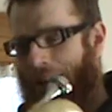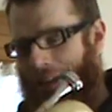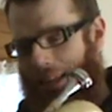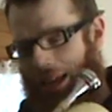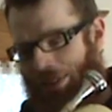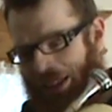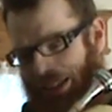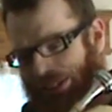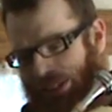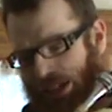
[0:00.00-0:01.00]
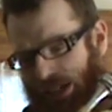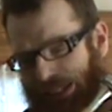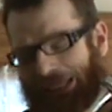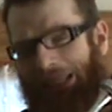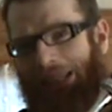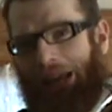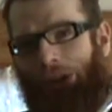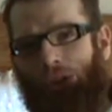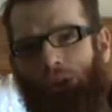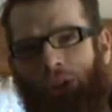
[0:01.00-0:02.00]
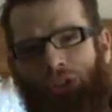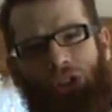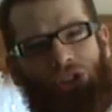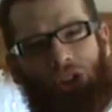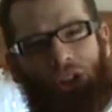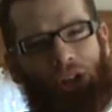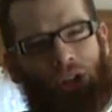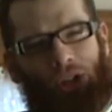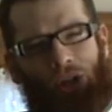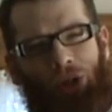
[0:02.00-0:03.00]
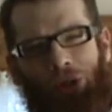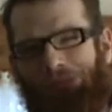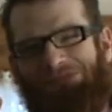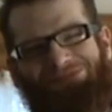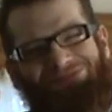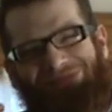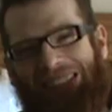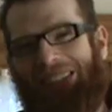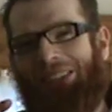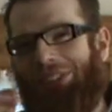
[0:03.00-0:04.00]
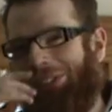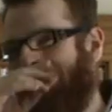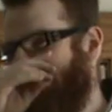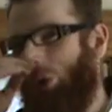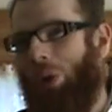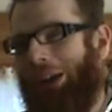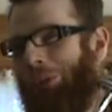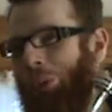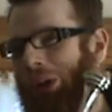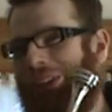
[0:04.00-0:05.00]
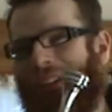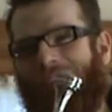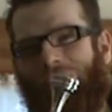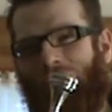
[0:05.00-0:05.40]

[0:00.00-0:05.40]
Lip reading: Yeah, that E natural is just a little, it doesn't quite work